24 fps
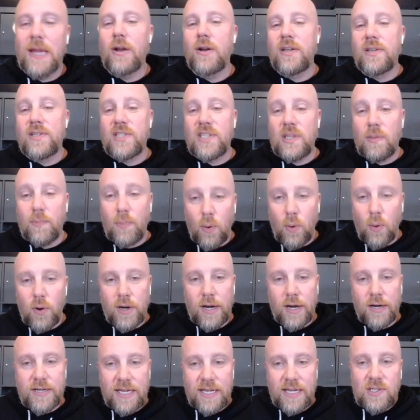here to
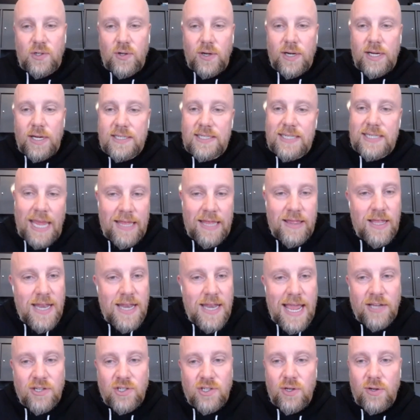support our districts and the
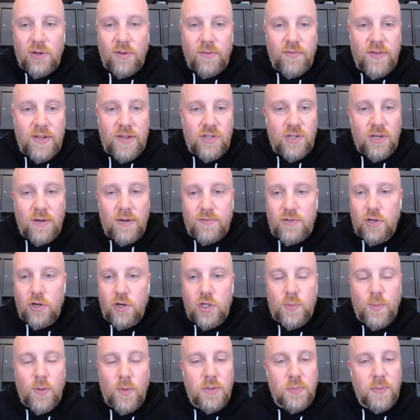national vision of
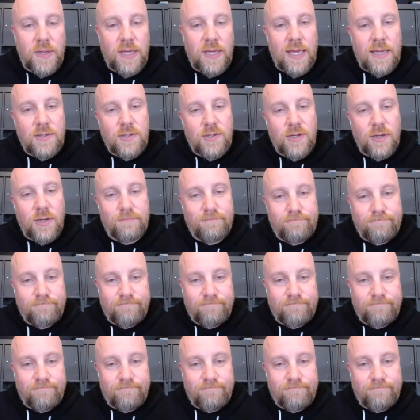church multiplication.